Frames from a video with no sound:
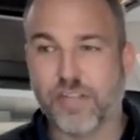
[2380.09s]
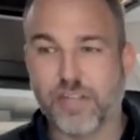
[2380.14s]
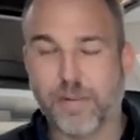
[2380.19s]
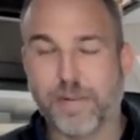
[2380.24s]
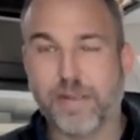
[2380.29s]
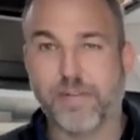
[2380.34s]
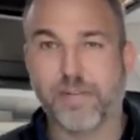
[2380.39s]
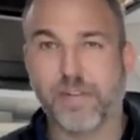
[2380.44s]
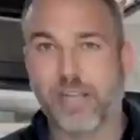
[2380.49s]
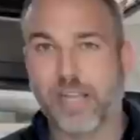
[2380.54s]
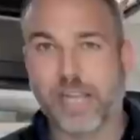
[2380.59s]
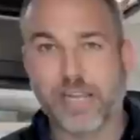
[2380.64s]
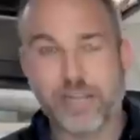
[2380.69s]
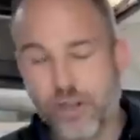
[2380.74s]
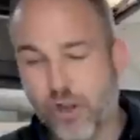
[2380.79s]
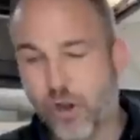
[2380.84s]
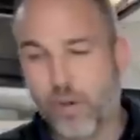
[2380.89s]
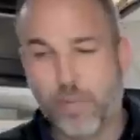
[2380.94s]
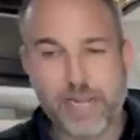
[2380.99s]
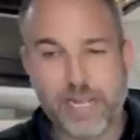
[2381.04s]
on the pivot. Like
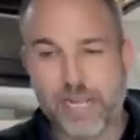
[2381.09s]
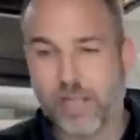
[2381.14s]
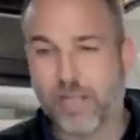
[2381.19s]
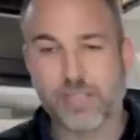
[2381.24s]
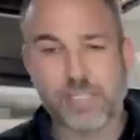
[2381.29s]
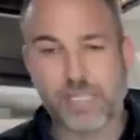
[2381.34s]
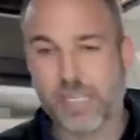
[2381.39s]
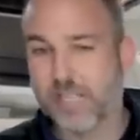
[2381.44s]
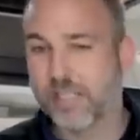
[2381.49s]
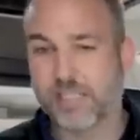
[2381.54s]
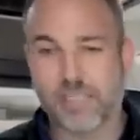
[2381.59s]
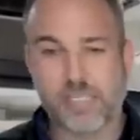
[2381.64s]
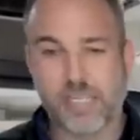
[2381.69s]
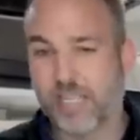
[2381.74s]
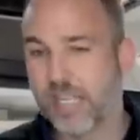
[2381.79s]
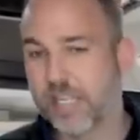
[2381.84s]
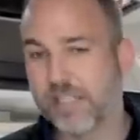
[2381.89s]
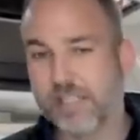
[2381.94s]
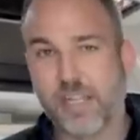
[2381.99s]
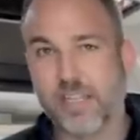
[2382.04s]
yeah. nobody else has
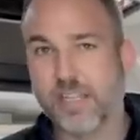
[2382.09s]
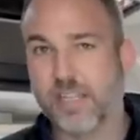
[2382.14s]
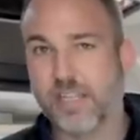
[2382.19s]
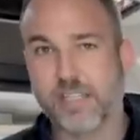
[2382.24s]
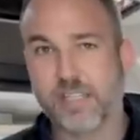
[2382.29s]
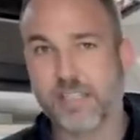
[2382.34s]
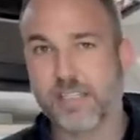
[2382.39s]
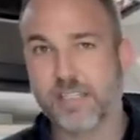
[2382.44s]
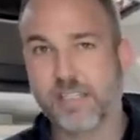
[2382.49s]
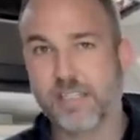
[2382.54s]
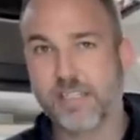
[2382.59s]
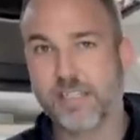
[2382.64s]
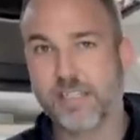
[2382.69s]
has done this.